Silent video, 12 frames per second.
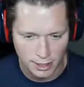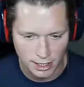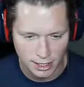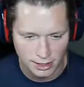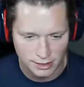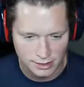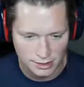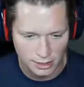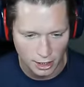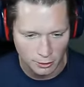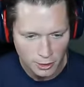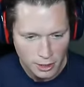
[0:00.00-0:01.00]
It's, you
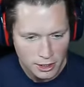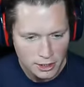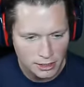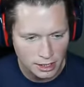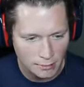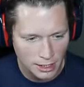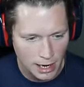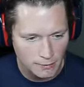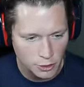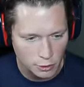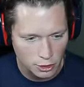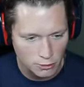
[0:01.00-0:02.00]
know,
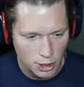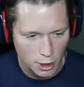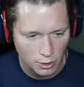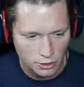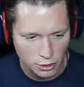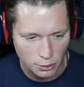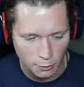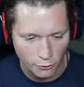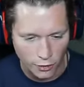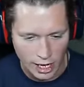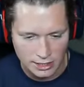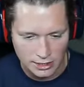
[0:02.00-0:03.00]
sometimes you want to be going super
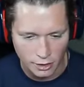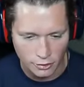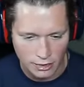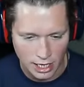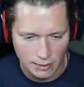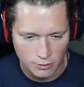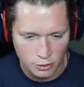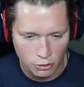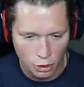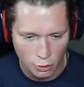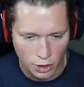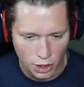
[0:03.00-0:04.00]
fast. Other times you
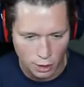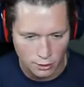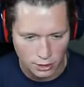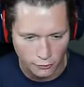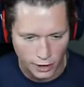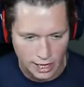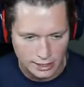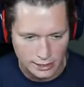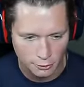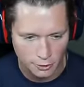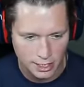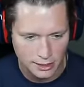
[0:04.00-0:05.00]
don't want to go as fast. Like
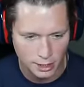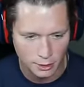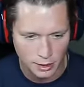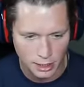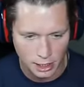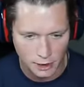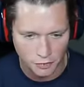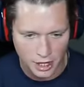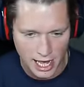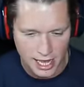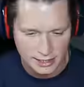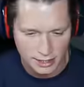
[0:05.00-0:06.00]
right there, we let off the
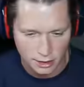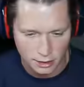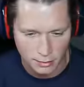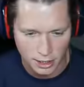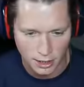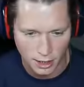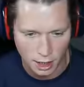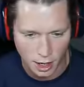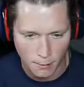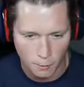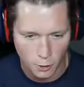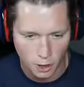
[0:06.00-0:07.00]
gas a little bit. It ended
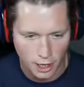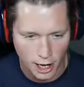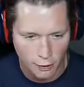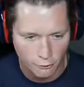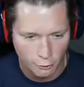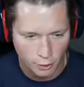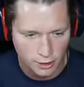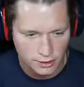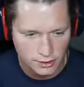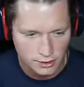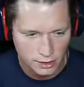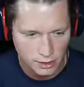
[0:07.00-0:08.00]
up working out for us.